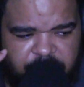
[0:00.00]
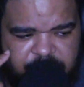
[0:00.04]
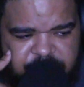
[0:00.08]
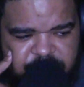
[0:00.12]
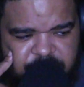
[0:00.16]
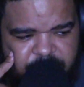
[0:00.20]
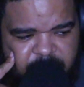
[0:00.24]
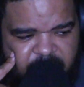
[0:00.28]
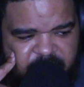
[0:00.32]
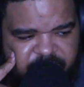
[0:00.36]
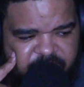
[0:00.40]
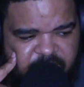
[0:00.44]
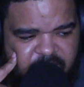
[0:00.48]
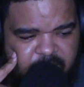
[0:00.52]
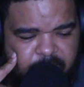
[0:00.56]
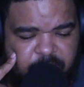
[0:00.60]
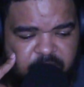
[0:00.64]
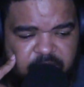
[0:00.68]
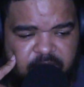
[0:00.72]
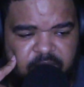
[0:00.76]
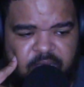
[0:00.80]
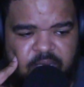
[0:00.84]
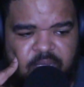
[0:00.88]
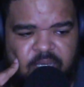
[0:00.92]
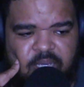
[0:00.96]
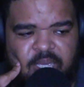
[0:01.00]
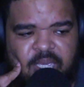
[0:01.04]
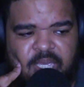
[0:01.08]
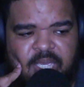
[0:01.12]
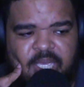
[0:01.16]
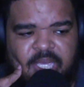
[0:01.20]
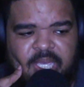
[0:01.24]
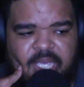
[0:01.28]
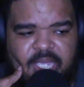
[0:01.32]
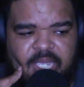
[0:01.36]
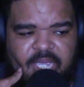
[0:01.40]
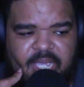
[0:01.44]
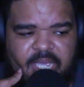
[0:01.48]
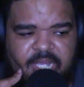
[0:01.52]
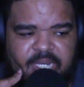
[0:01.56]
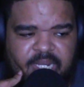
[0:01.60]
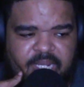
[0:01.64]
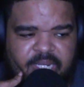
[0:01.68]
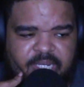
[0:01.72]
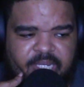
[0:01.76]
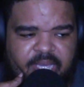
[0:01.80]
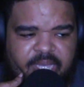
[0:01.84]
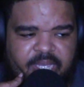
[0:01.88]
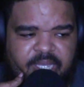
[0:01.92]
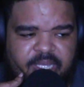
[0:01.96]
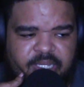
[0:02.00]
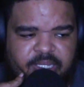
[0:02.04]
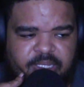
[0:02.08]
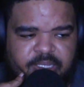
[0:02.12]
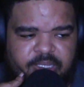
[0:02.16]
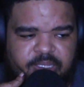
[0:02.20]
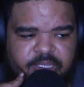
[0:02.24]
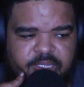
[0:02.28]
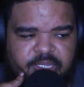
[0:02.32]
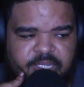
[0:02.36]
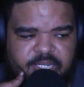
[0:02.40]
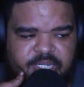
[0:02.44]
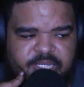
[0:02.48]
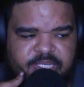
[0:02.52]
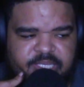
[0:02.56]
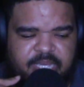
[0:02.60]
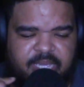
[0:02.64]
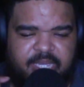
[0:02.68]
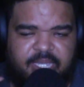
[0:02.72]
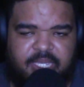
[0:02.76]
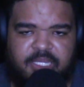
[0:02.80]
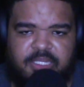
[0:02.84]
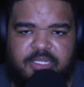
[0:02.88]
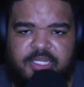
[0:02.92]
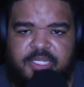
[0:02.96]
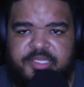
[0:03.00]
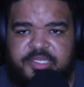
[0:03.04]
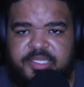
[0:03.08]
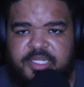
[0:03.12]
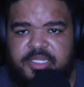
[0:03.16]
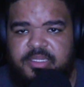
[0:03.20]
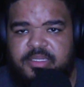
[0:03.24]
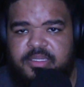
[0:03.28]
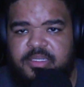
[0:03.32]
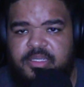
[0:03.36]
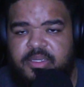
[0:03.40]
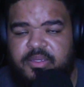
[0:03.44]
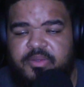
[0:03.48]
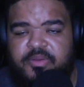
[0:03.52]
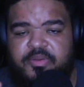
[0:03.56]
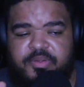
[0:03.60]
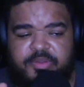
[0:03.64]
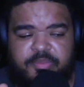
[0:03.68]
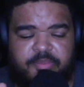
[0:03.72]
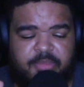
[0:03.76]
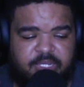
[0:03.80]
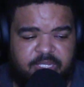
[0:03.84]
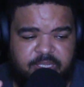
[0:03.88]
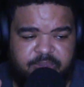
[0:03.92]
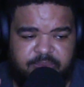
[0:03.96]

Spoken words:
I talked to my family, and then he's like, listen,